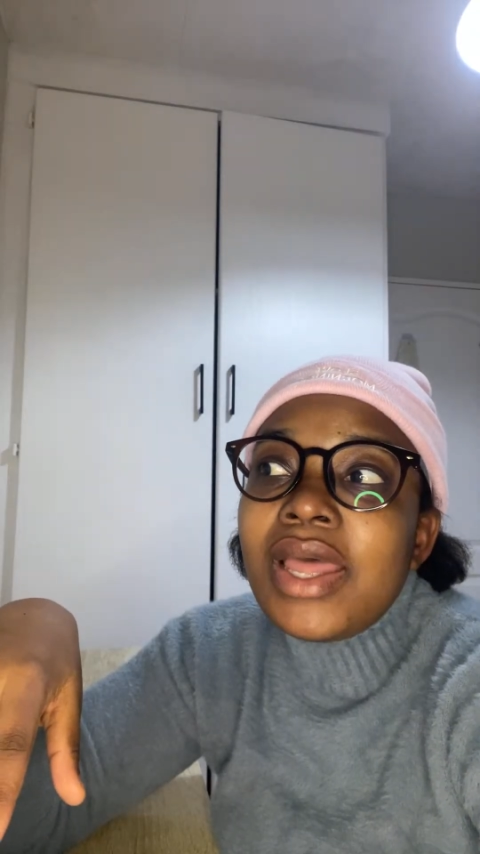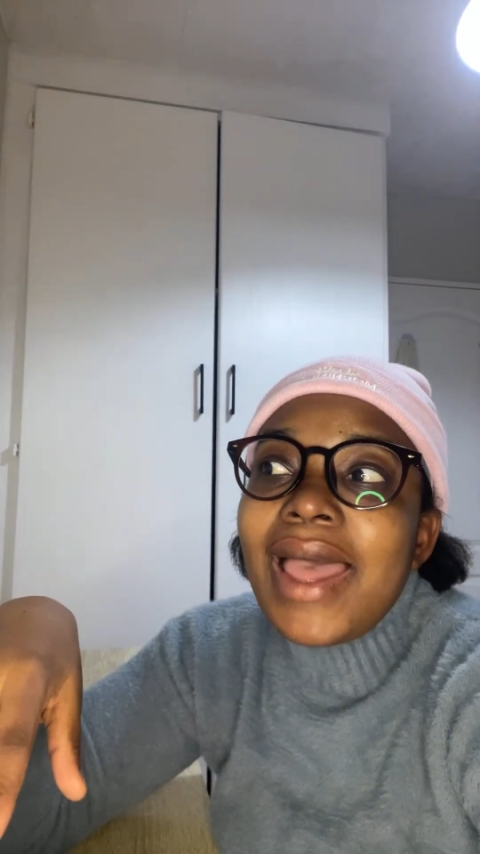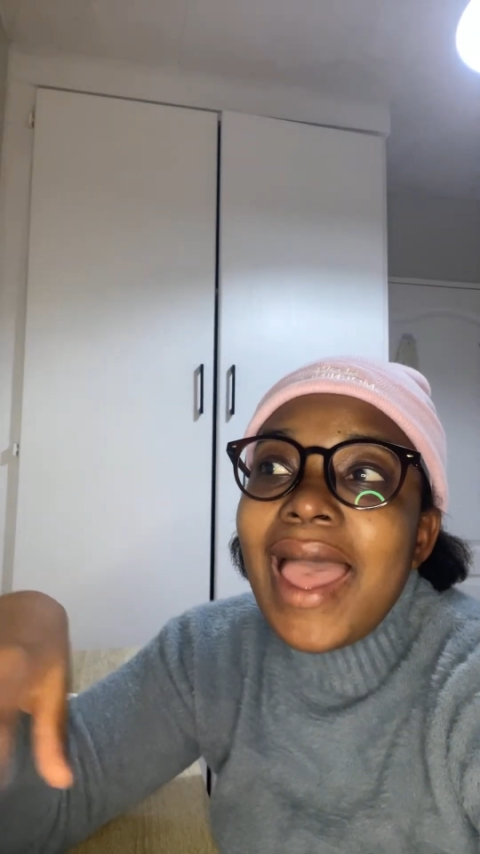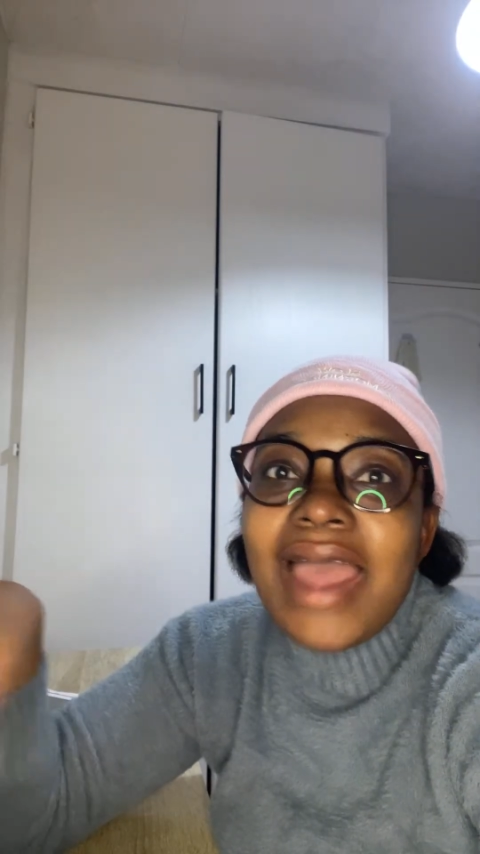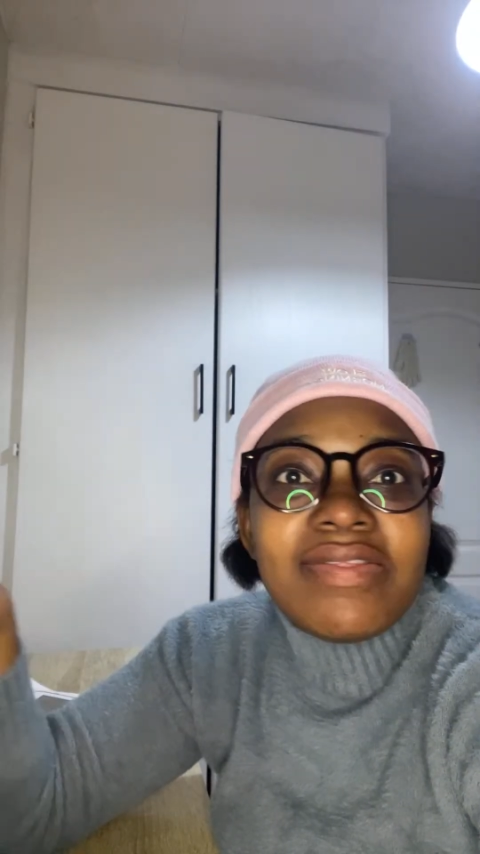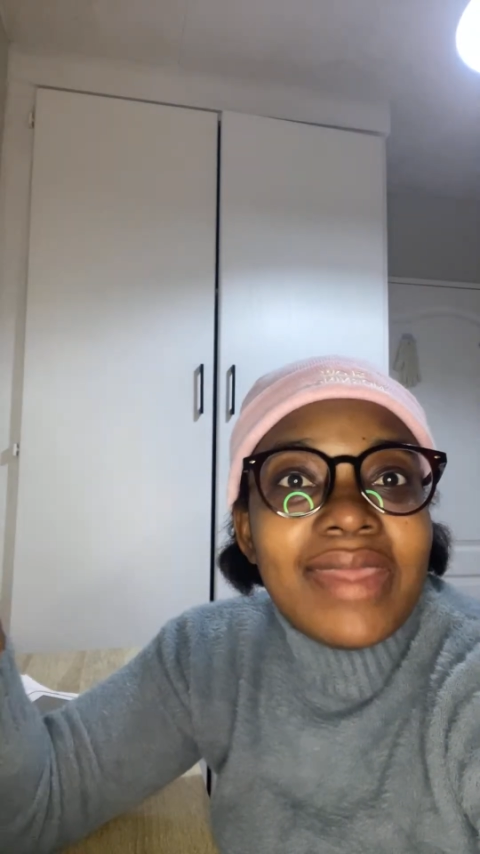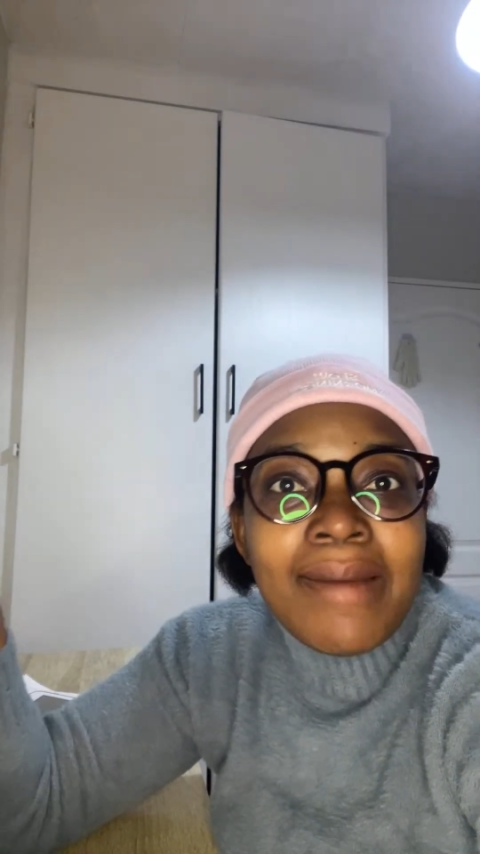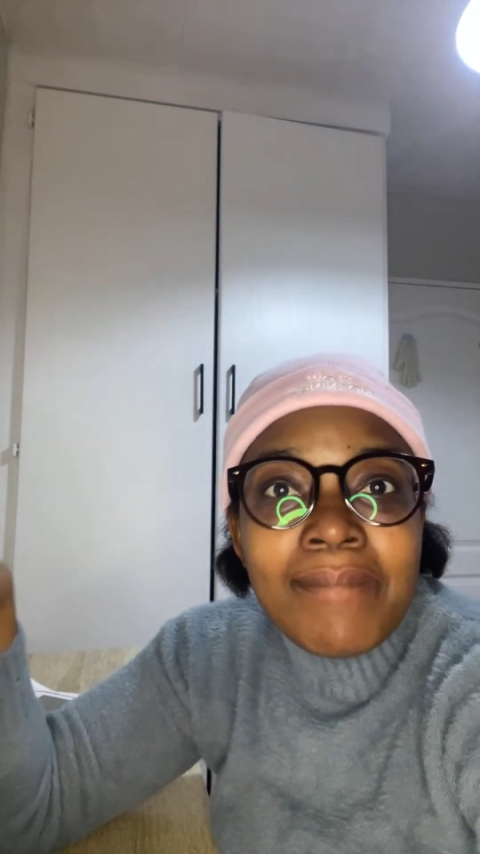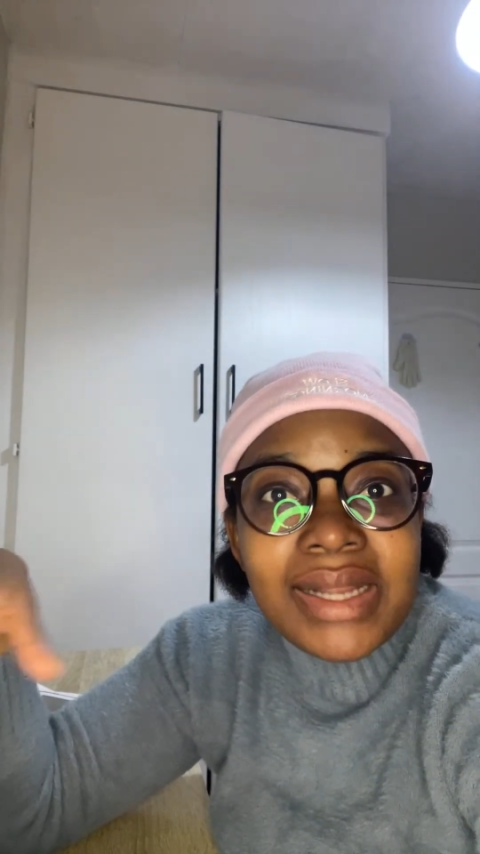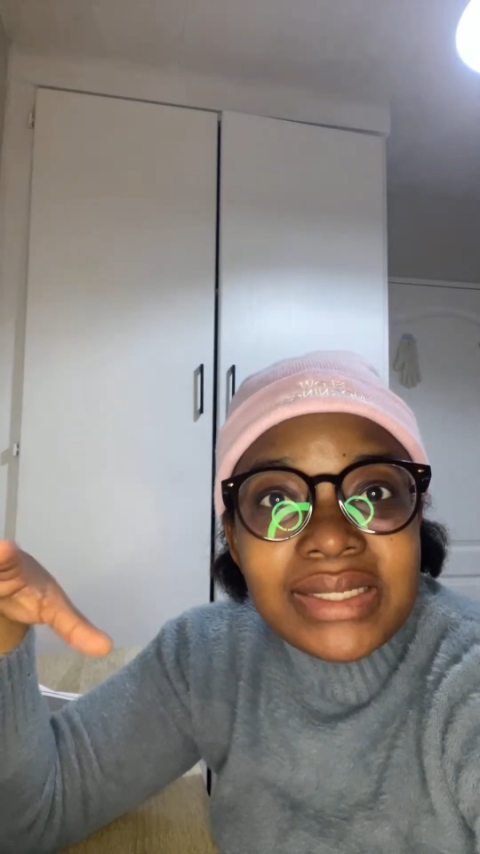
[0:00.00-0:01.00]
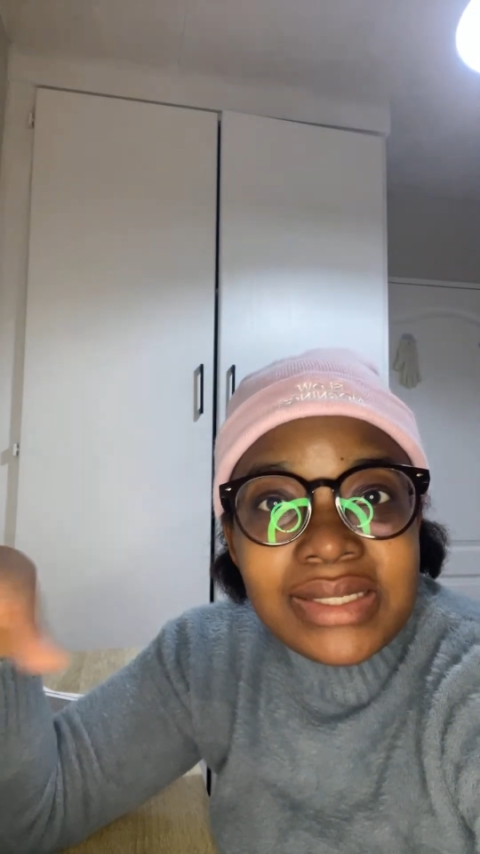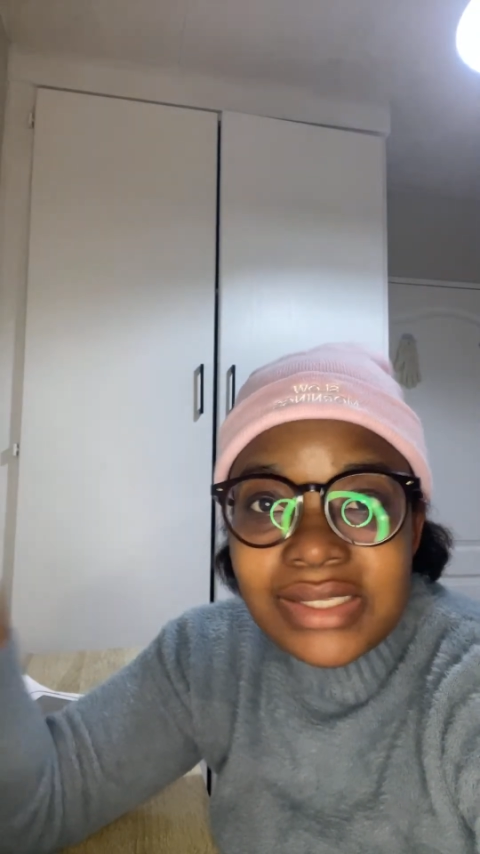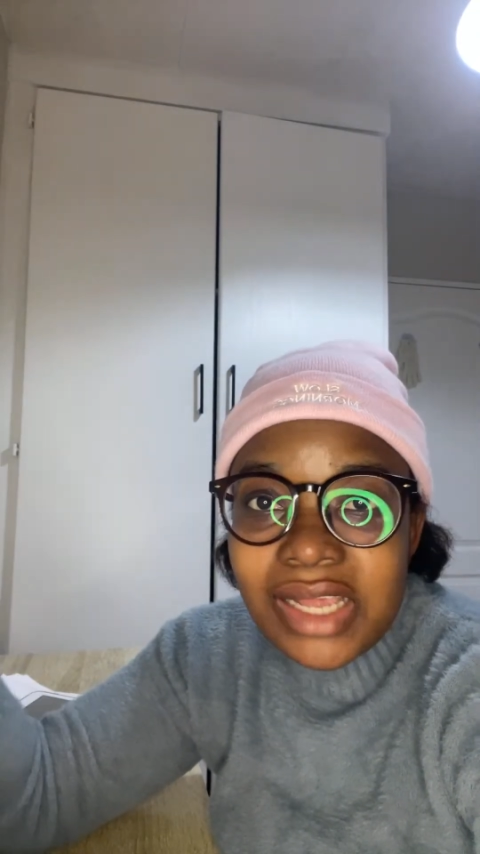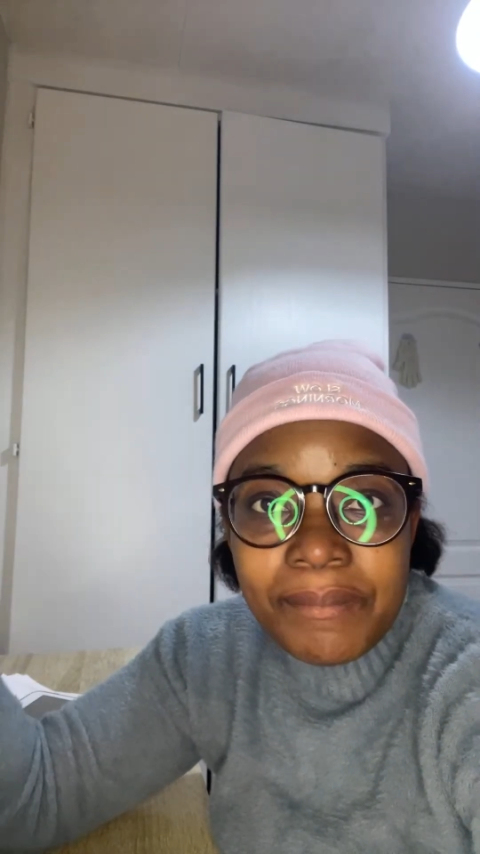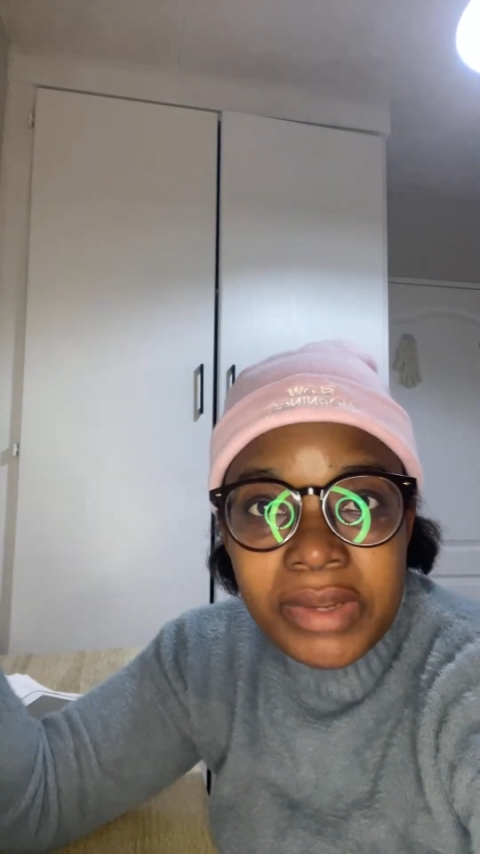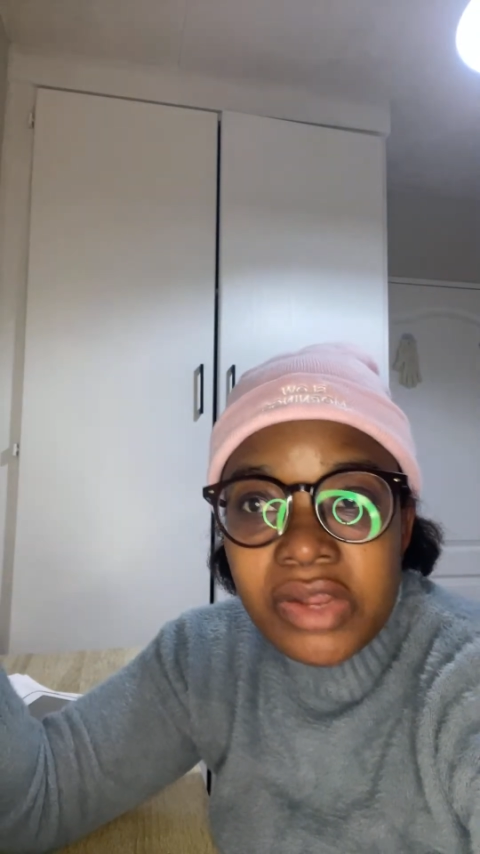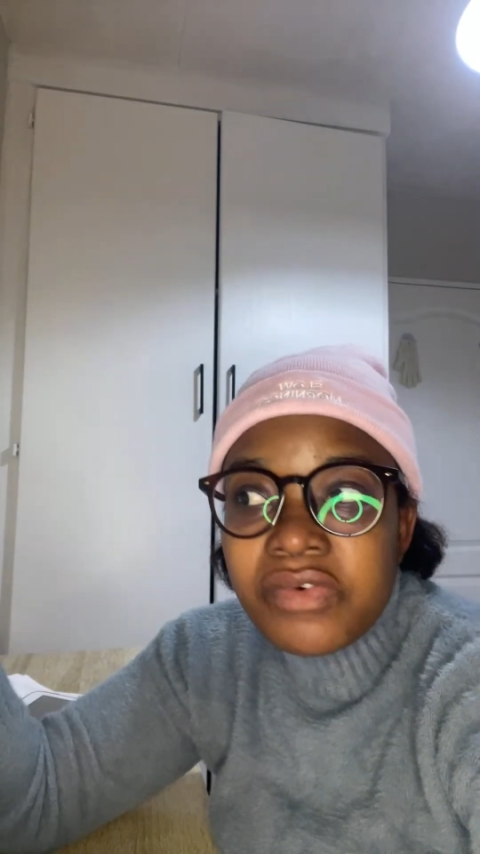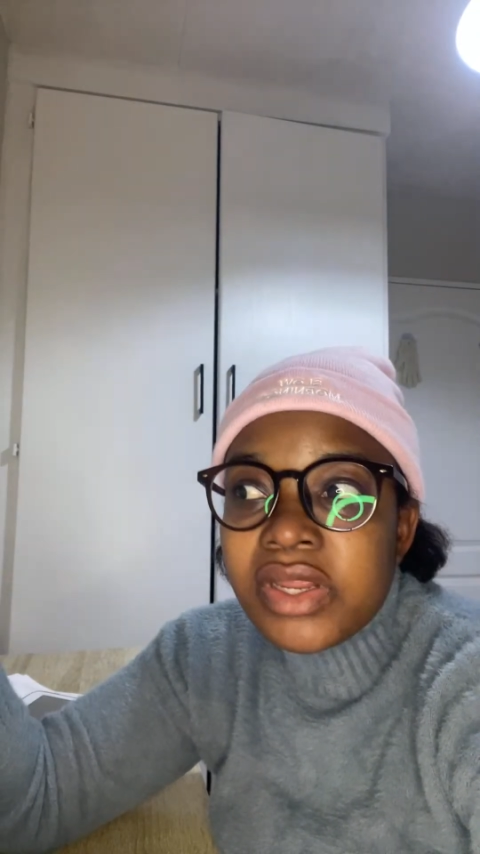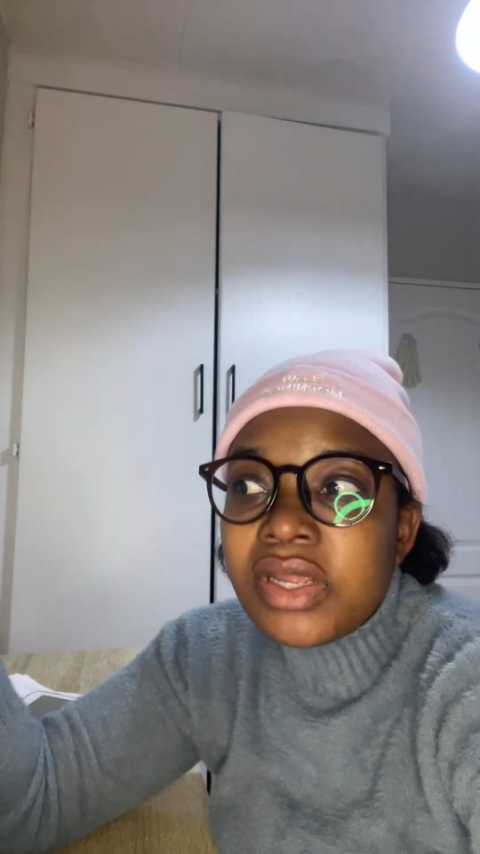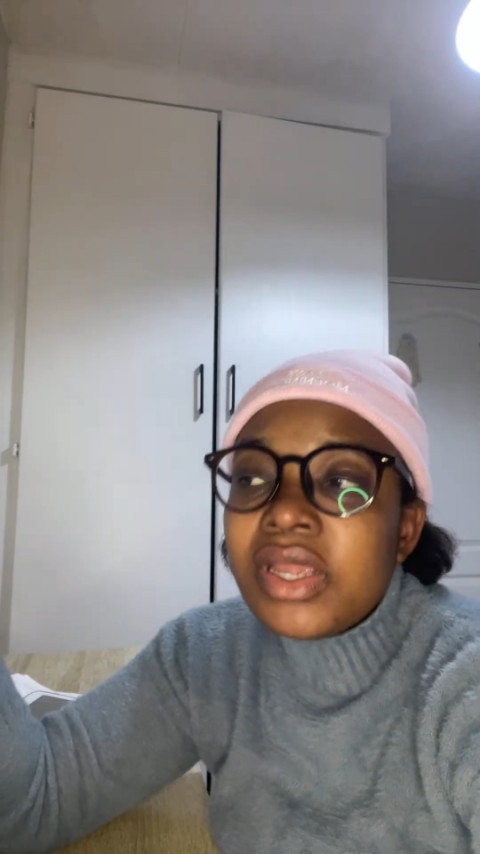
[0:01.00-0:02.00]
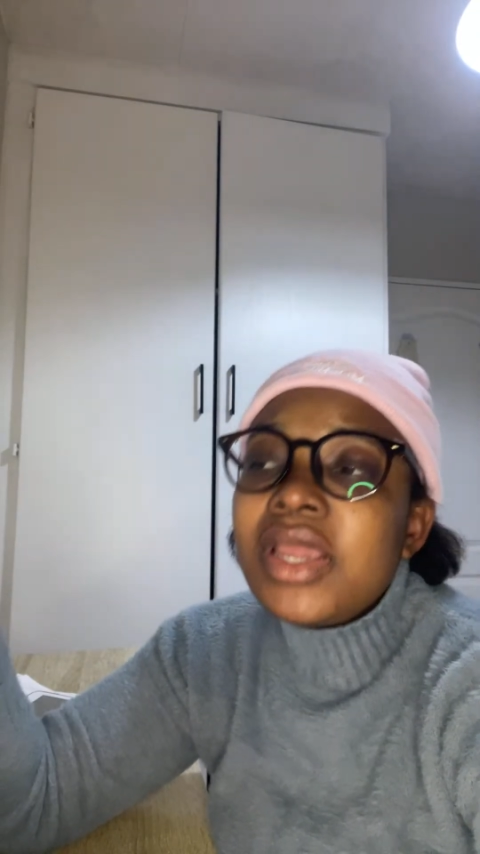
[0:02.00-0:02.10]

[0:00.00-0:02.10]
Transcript: had their money disappearing,